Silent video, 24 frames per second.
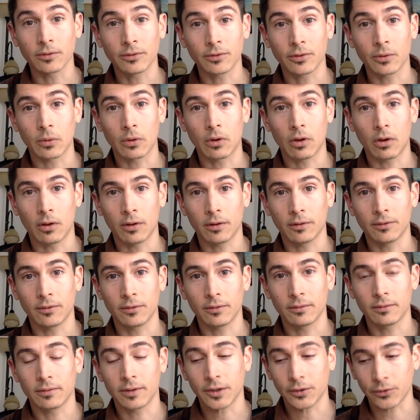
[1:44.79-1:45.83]
so-called
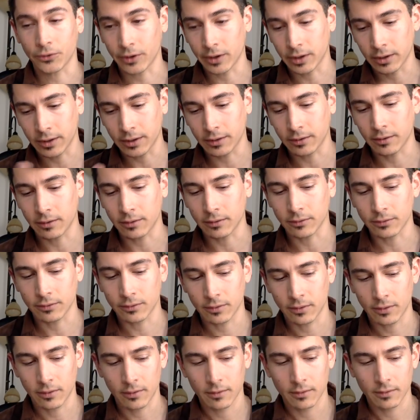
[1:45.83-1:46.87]
Hillary Clinton's
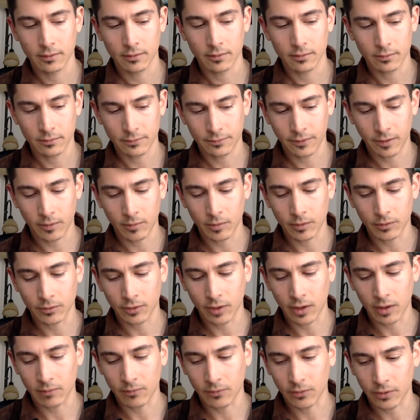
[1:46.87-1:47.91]
famous
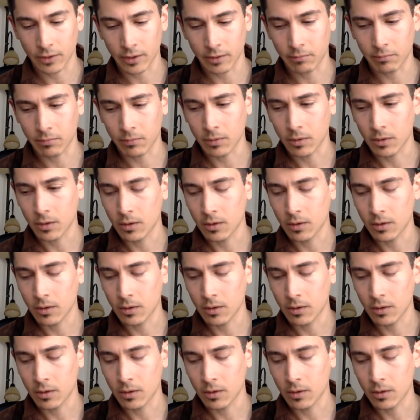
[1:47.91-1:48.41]
name for them.